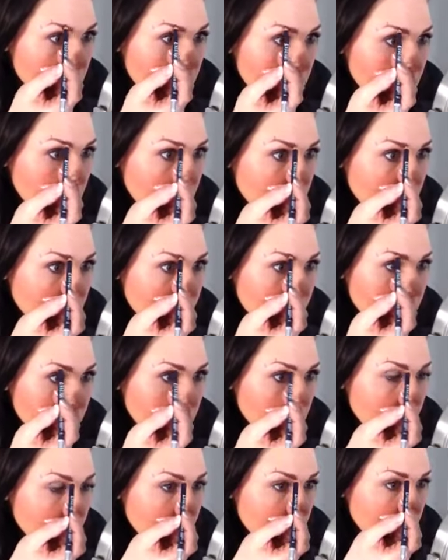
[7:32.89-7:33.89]
up
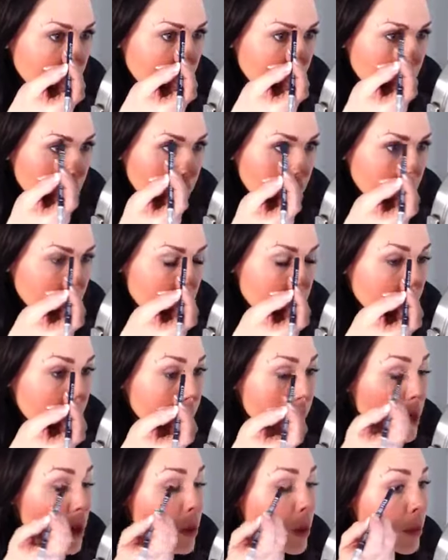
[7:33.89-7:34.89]
into the
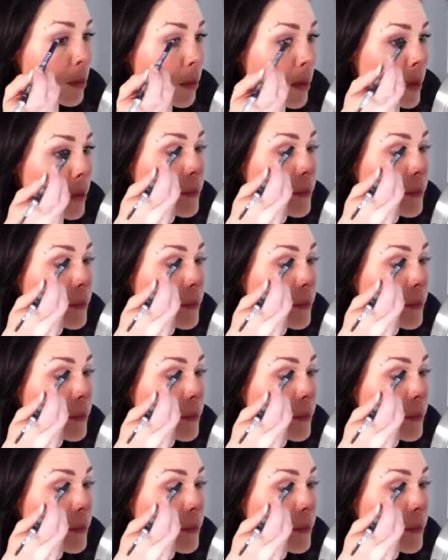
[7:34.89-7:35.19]
bulb.